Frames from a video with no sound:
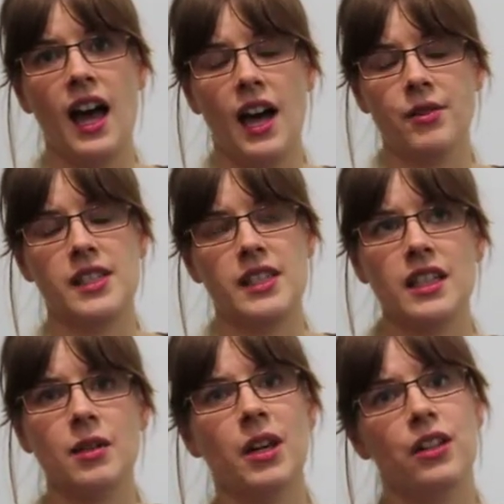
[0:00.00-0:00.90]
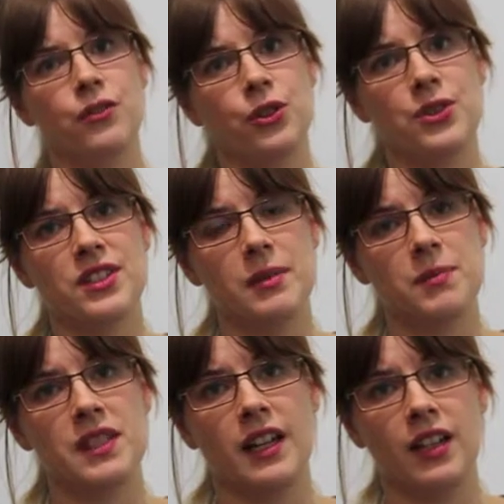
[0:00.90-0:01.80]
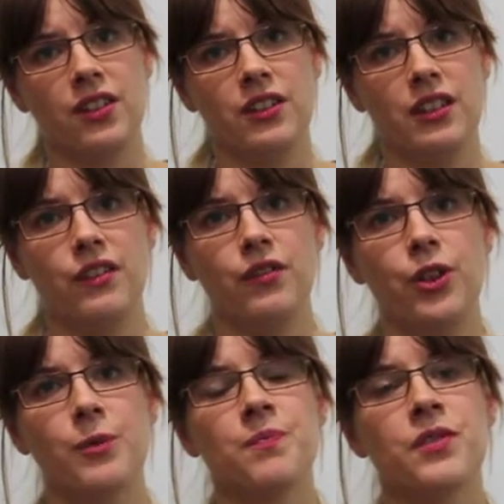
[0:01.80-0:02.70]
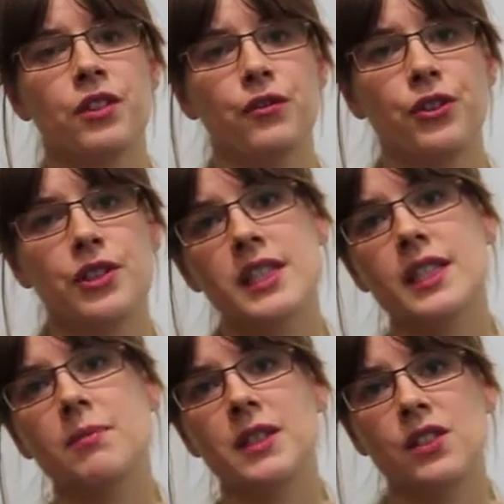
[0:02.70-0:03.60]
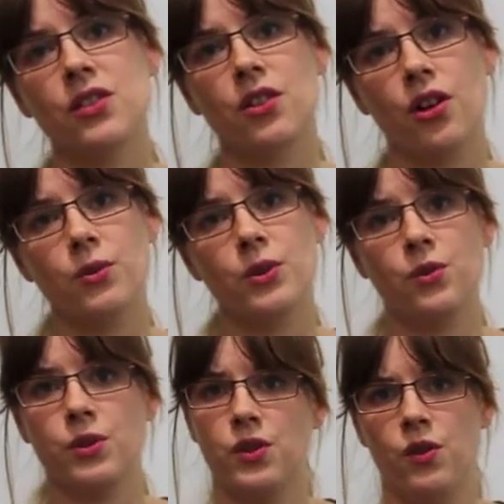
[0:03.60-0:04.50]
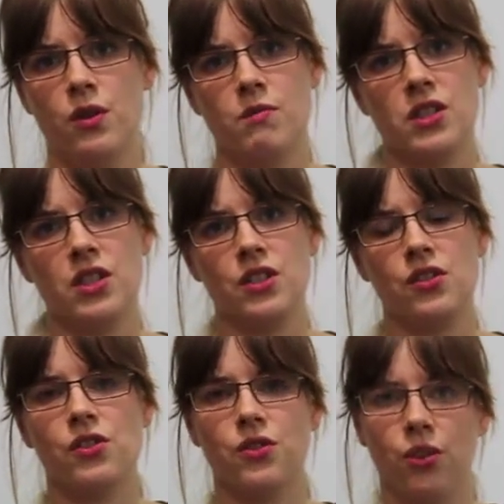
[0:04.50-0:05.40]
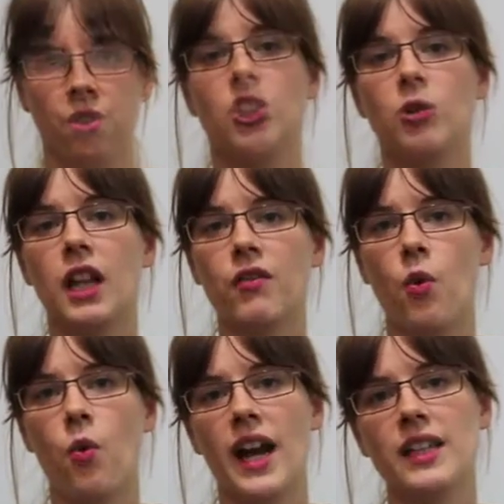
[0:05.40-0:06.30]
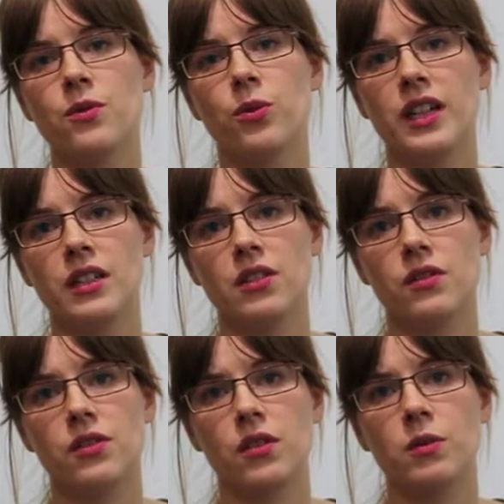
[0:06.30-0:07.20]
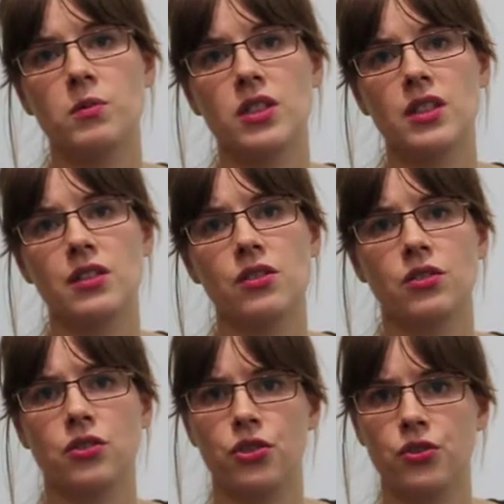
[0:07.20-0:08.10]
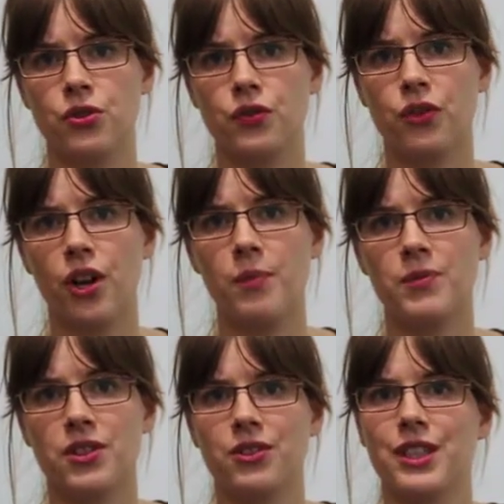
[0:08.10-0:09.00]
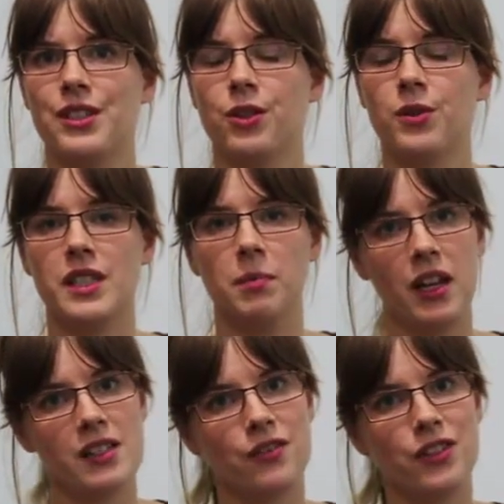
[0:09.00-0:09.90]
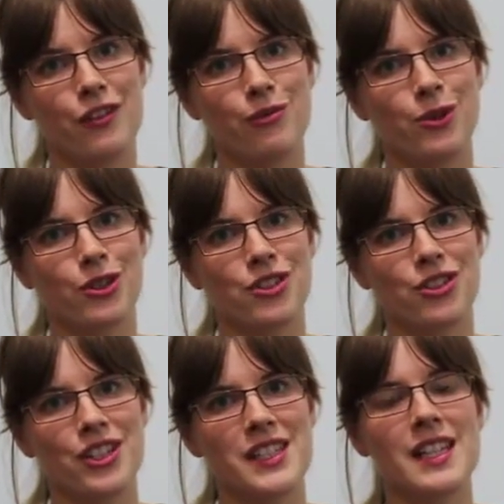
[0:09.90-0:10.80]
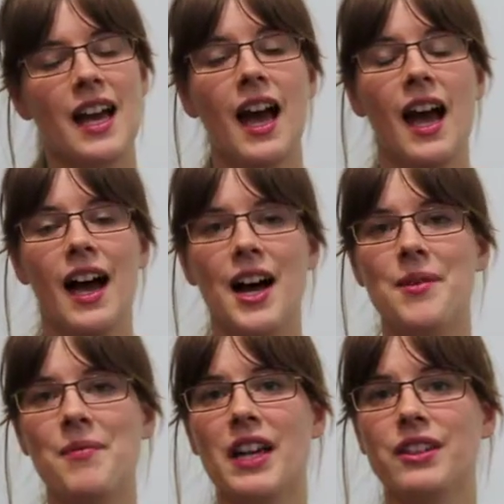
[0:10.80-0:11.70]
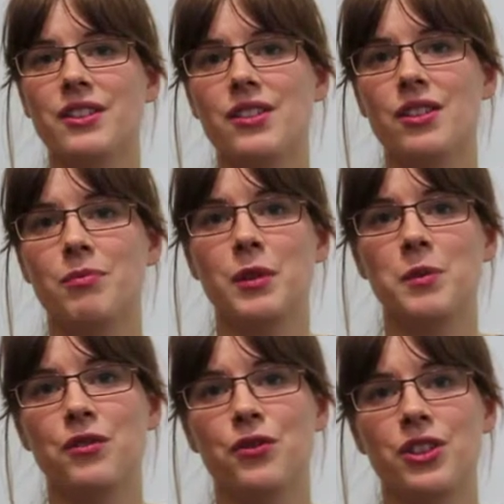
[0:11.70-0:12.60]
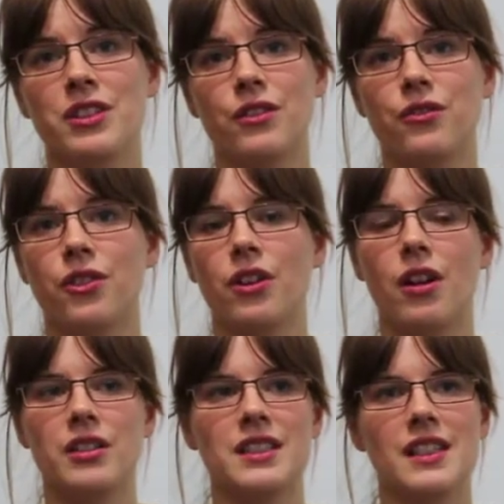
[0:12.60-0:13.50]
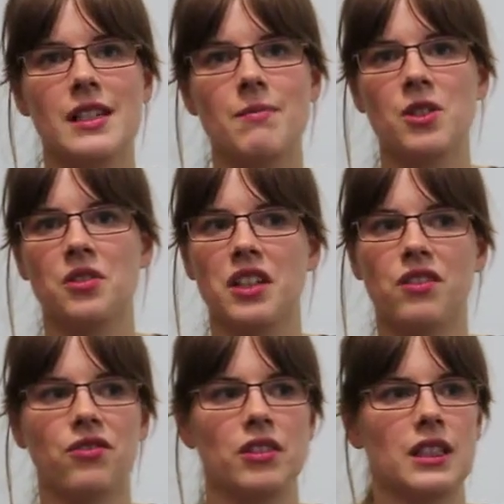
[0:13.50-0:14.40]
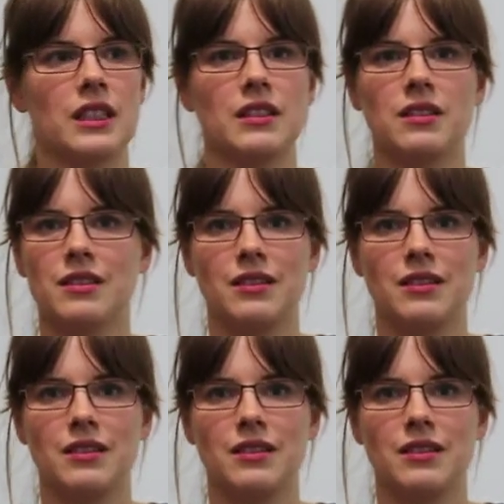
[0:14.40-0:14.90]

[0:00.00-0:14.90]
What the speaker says: I was thinking about a few tips that I could give you. The first tip is go to a sewing machine store. You will have a wide range of sewing machines you can choose from, so that's always a plus if you have more choice. And also people have worked there for a long time, so they can really